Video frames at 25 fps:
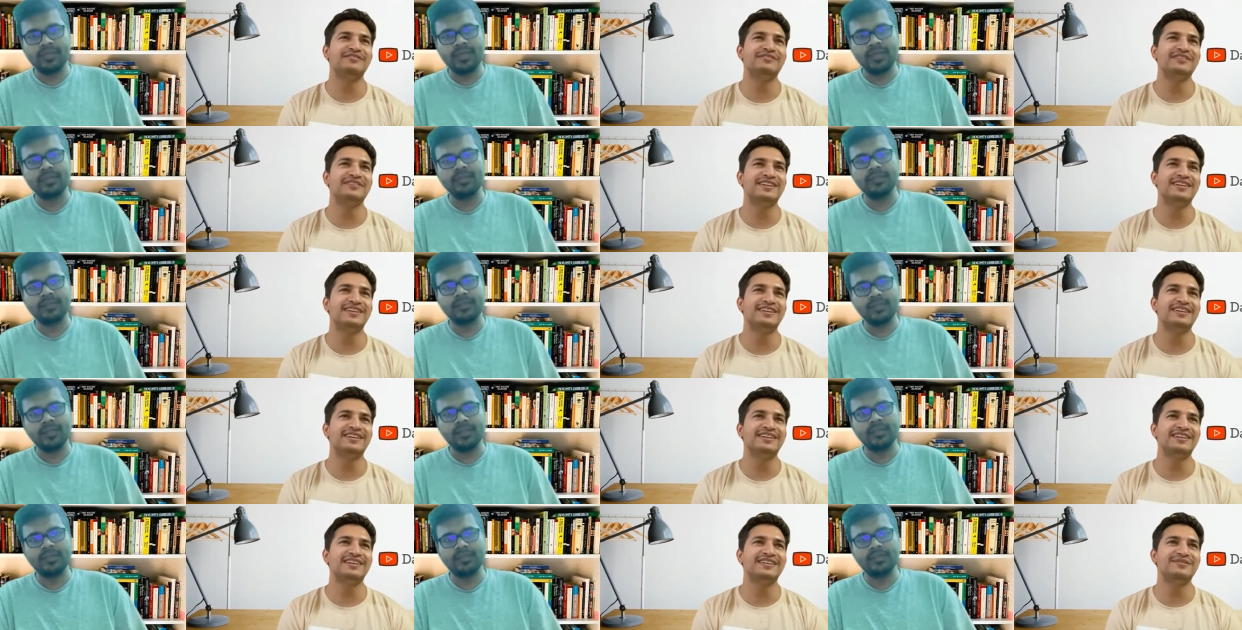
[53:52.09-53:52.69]
Speaker 1: even
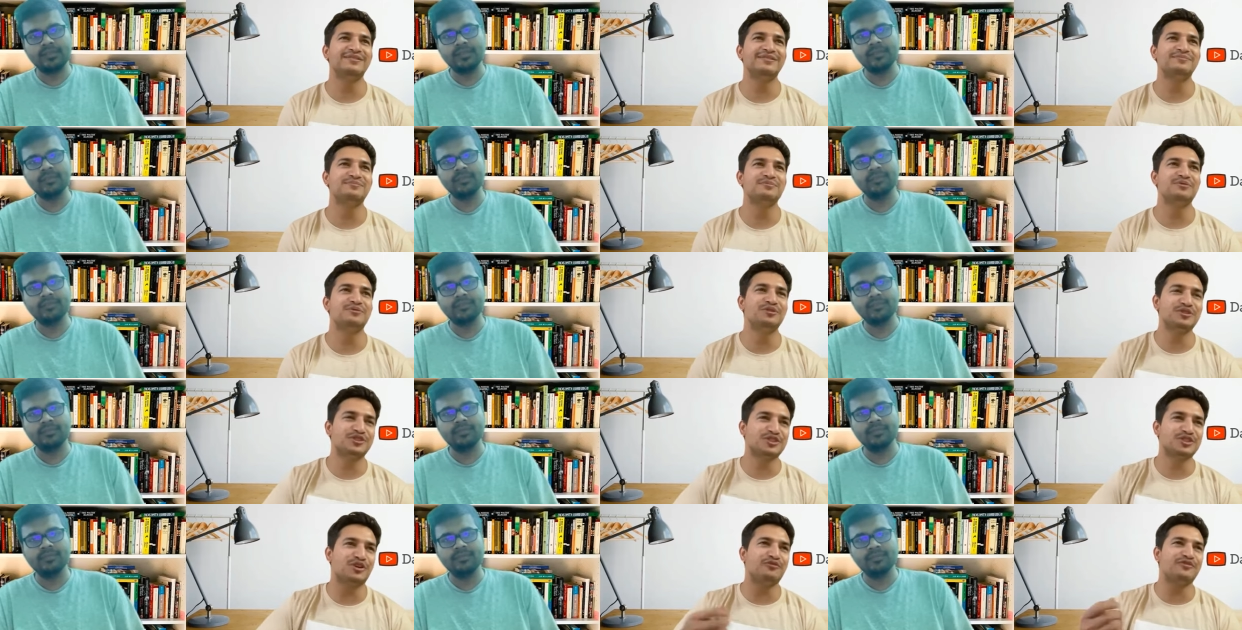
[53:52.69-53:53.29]

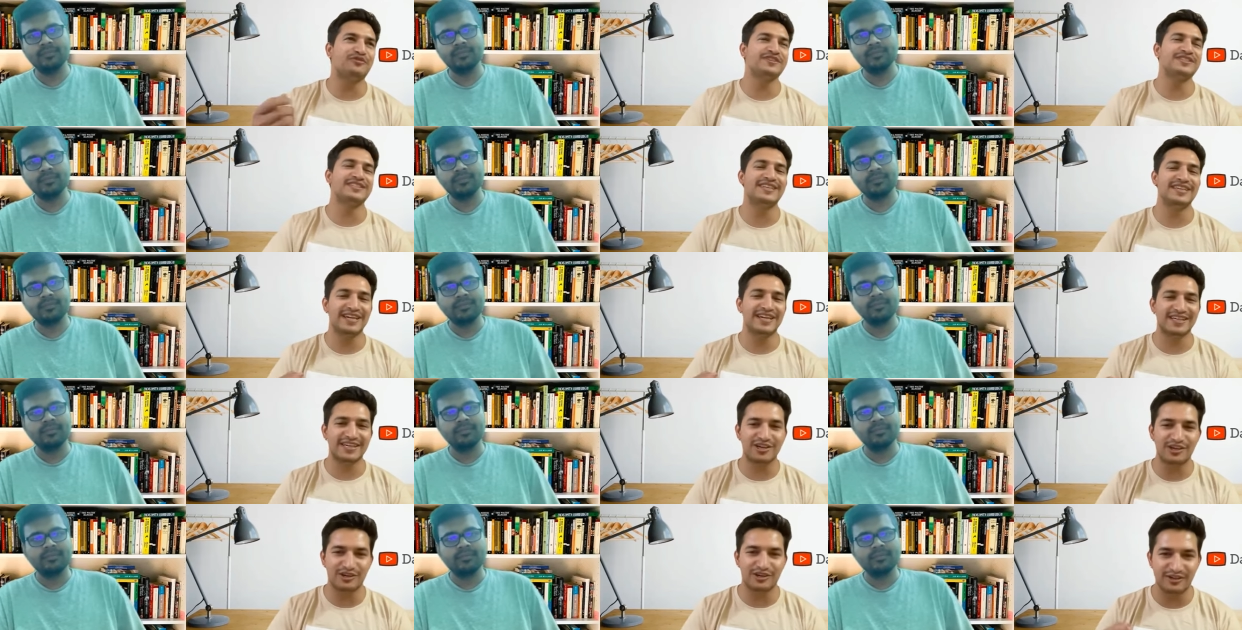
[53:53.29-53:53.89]
most
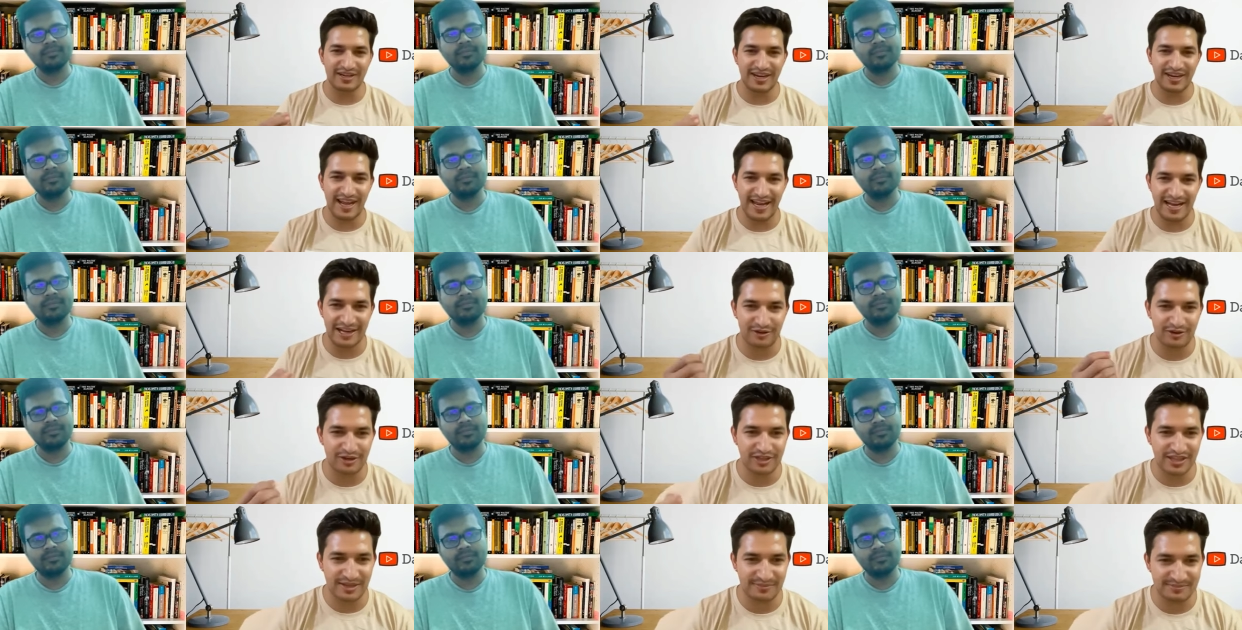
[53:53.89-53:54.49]
sophisticated
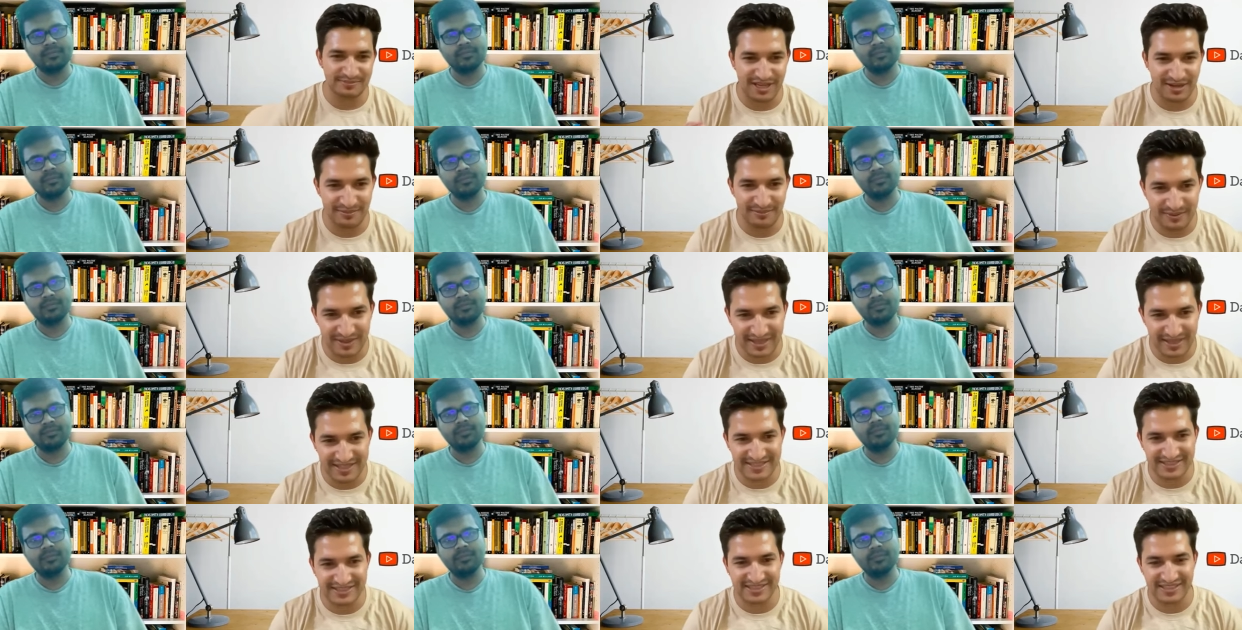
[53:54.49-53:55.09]
algorithms are
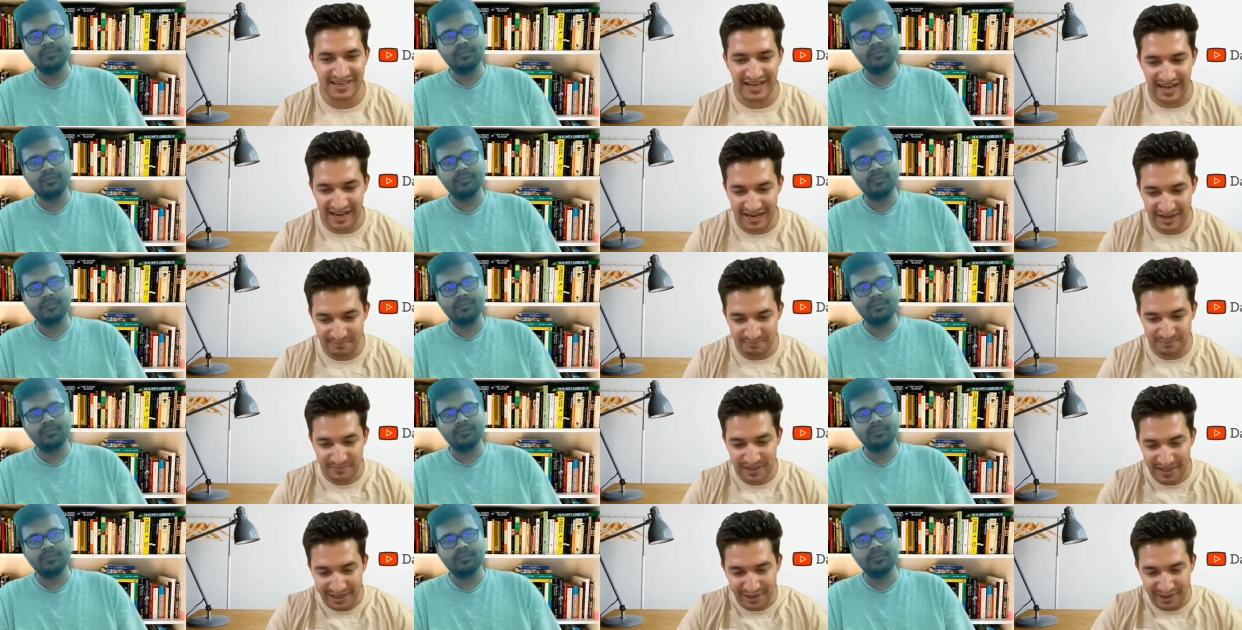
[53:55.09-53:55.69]
based are
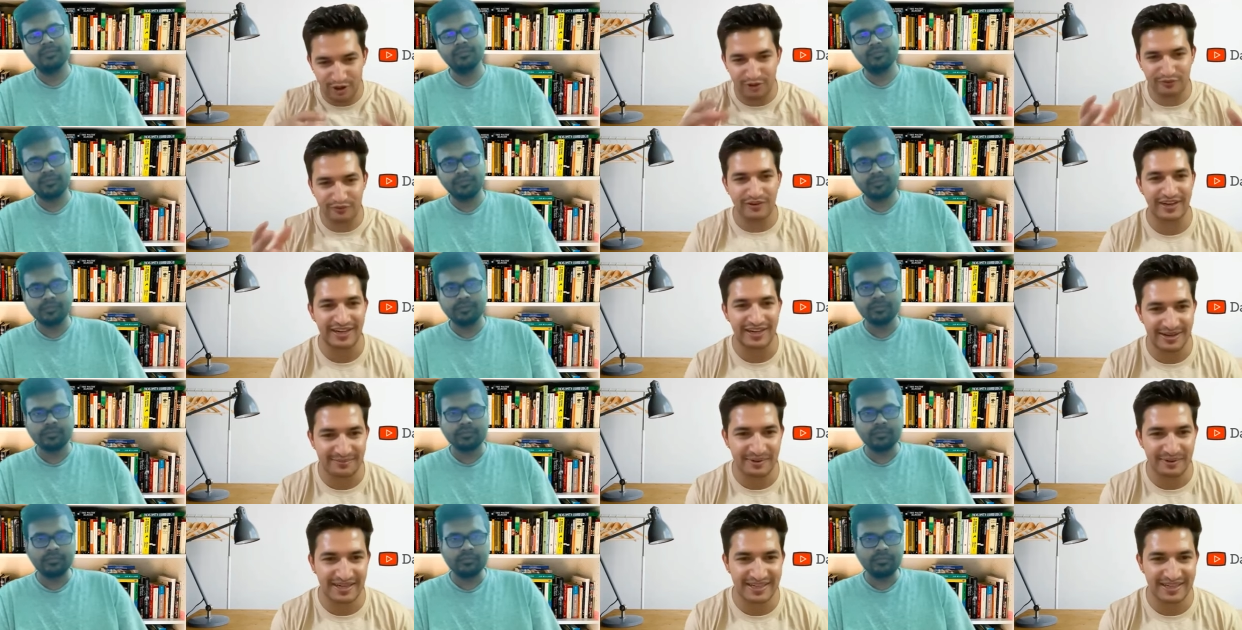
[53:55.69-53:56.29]
built on
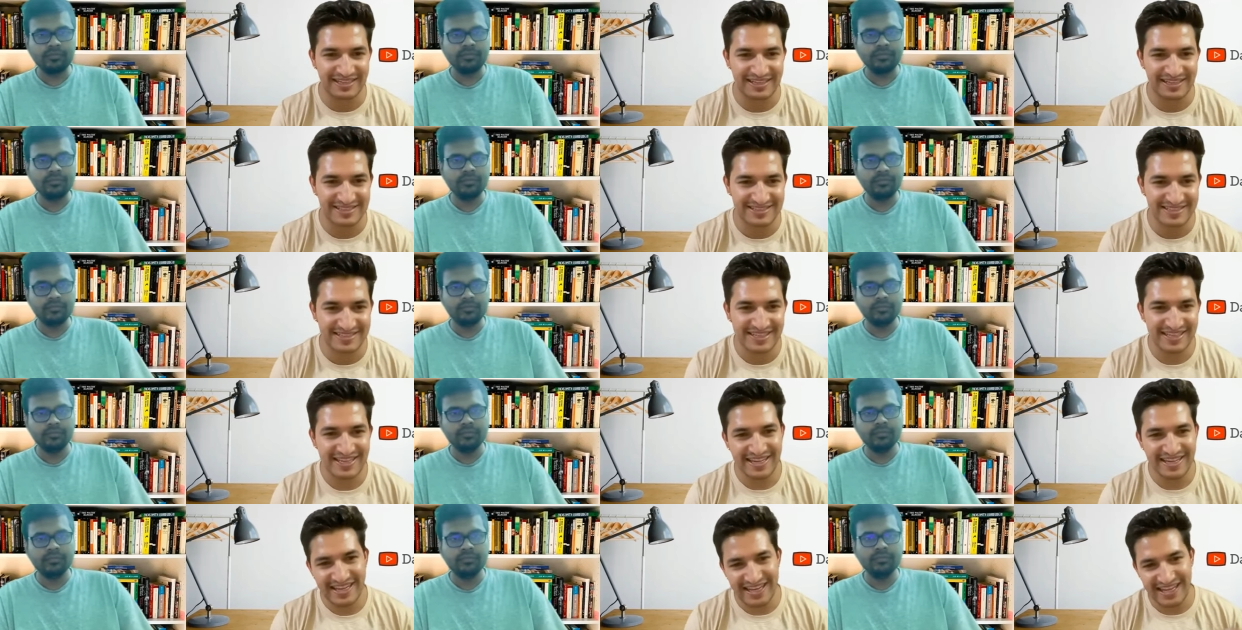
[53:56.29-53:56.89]
fundamentals,
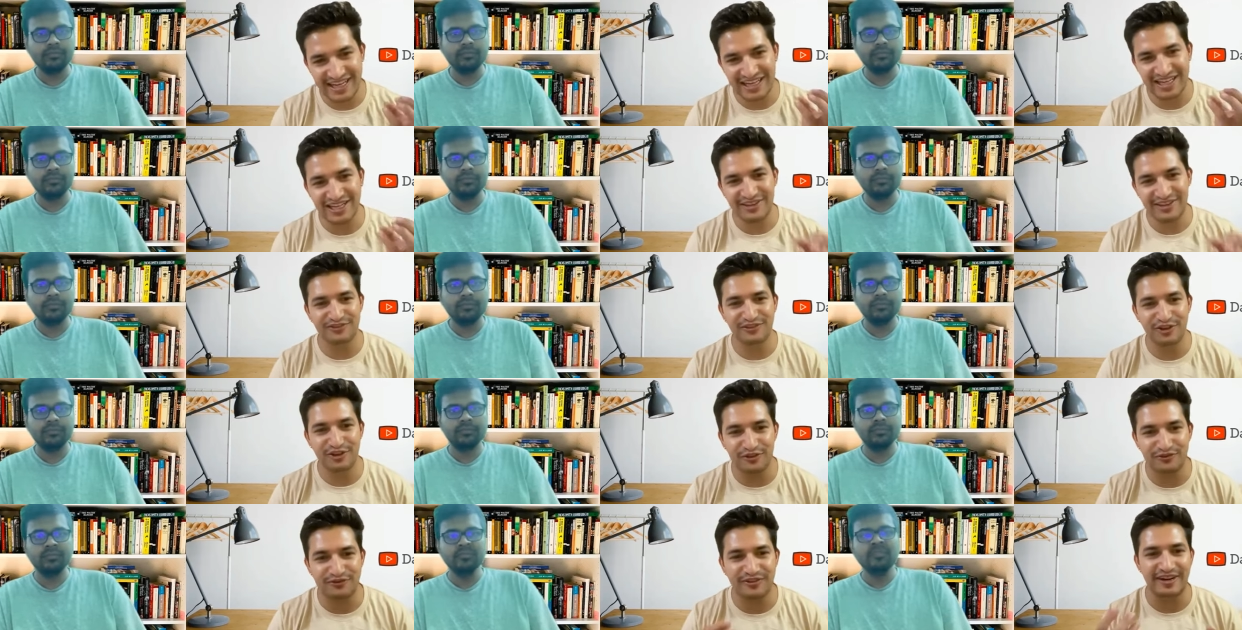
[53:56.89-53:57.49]
and if
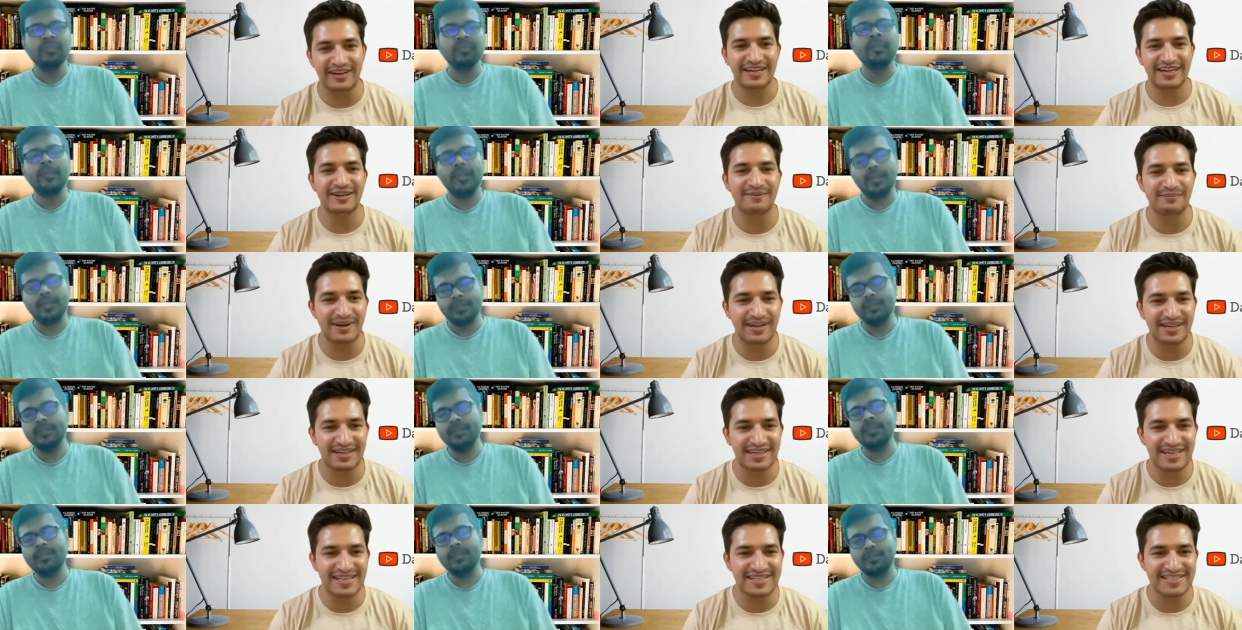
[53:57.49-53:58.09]
your
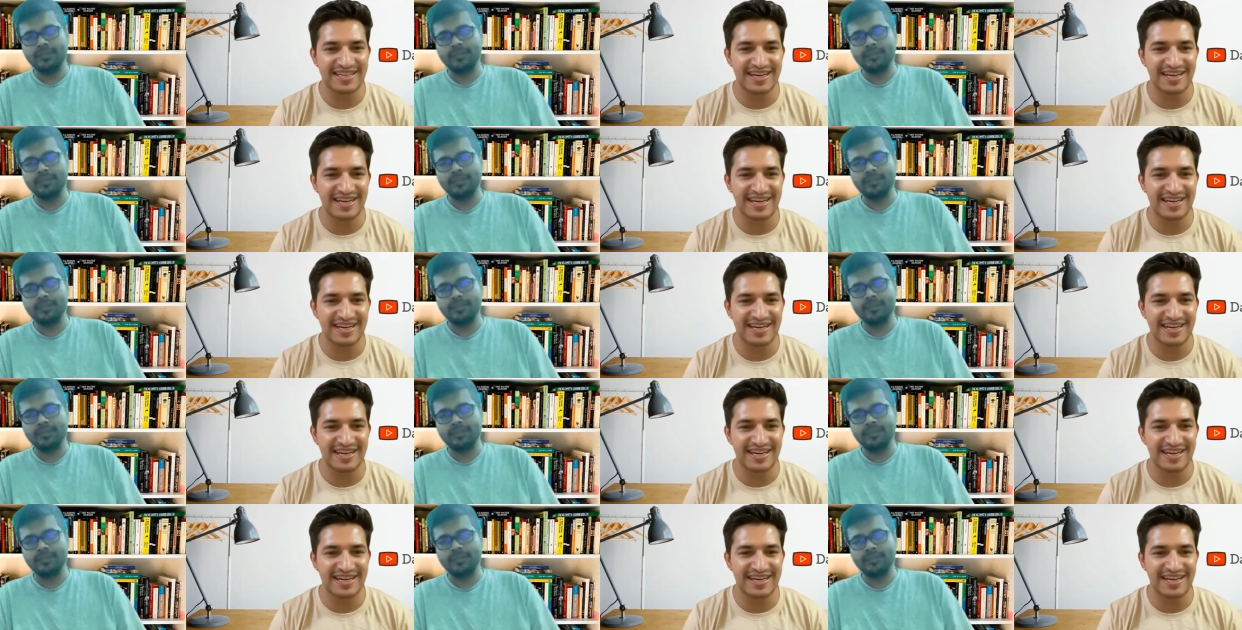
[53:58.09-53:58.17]
fundamentals yes.